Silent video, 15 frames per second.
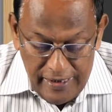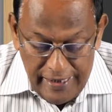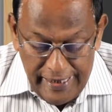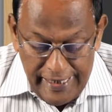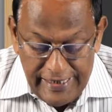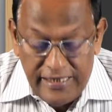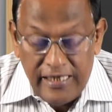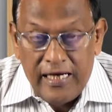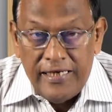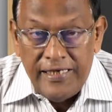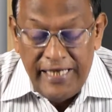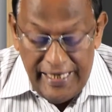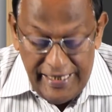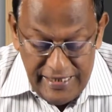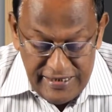it
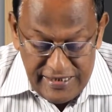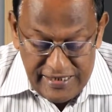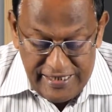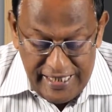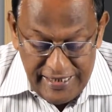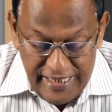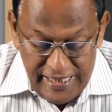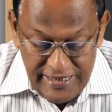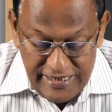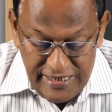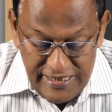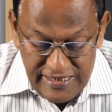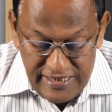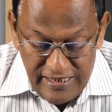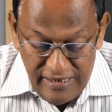contains
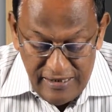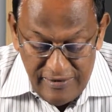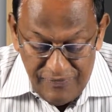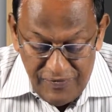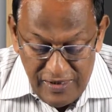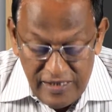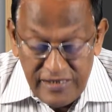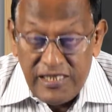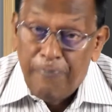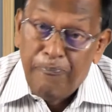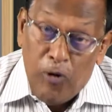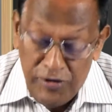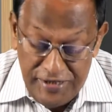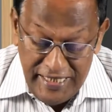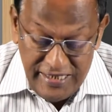sentences,
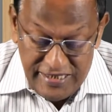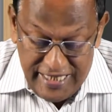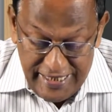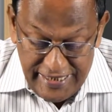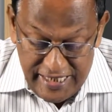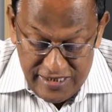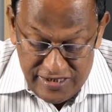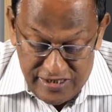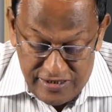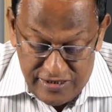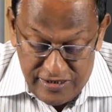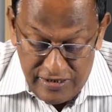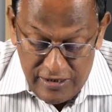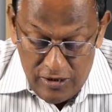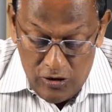supporting
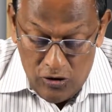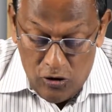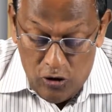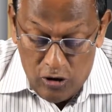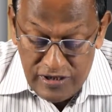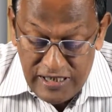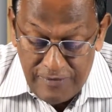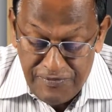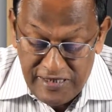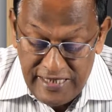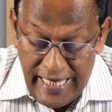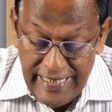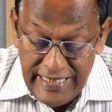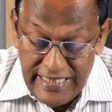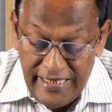sentences, or
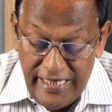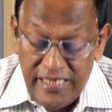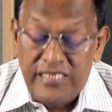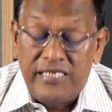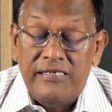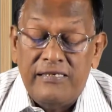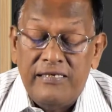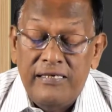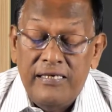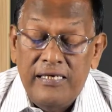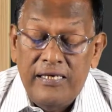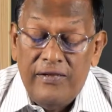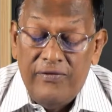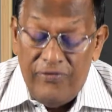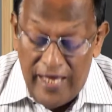substantiation
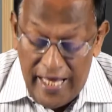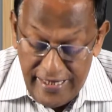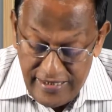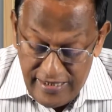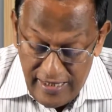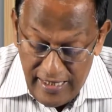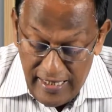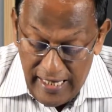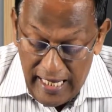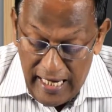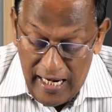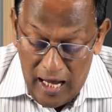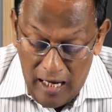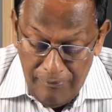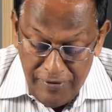that
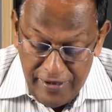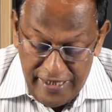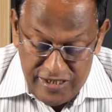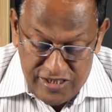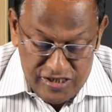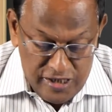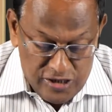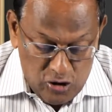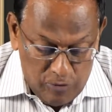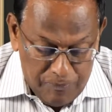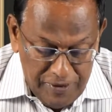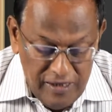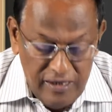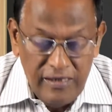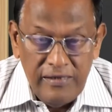elaborates the
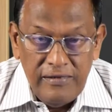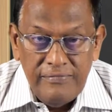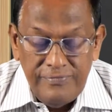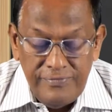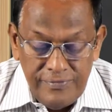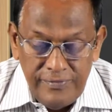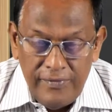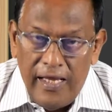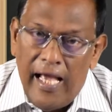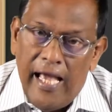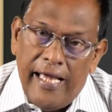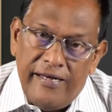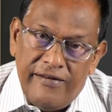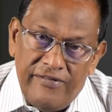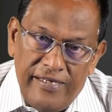topic.
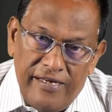And